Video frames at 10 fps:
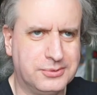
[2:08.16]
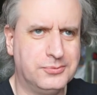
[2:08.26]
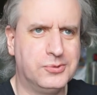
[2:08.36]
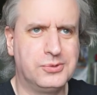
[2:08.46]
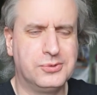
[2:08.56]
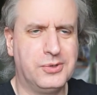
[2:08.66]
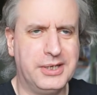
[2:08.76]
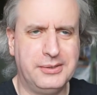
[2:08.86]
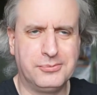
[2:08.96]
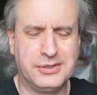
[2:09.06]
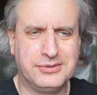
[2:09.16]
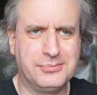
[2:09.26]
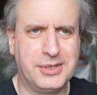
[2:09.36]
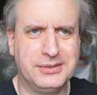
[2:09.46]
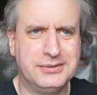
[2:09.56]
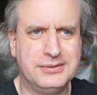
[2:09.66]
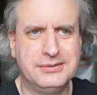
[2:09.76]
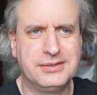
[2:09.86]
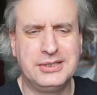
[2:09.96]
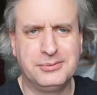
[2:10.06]
can walk away and press a button
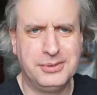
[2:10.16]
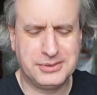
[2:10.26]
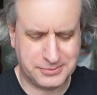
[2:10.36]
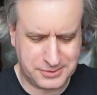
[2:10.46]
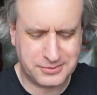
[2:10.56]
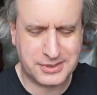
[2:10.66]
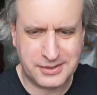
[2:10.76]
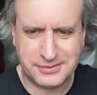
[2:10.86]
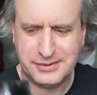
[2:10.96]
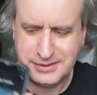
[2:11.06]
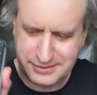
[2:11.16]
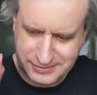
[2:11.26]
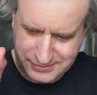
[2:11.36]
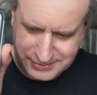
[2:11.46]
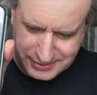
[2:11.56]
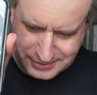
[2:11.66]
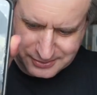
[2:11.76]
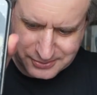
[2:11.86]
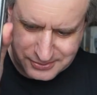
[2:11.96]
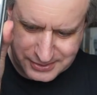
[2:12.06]
and take a picture, but you can't see
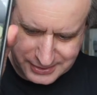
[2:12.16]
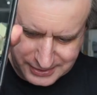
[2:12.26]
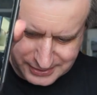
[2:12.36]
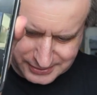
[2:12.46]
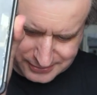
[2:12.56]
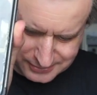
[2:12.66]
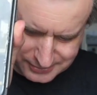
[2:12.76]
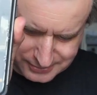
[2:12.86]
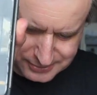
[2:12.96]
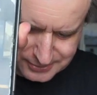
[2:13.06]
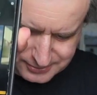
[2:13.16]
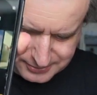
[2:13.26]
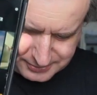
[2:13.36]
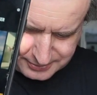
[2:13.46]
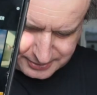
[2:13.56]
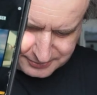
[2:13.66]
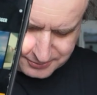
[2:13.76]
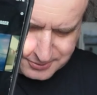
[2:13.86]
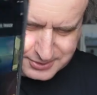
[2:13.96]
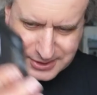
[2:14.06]
on here,
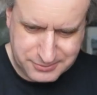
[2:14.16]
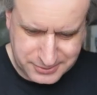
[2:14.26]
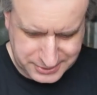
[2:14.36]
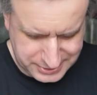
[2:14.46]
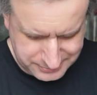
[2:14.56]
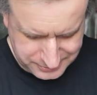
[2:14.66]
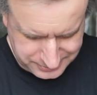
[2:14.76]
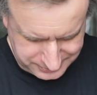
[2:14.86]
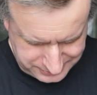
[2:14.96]
unfortunately, what the camera can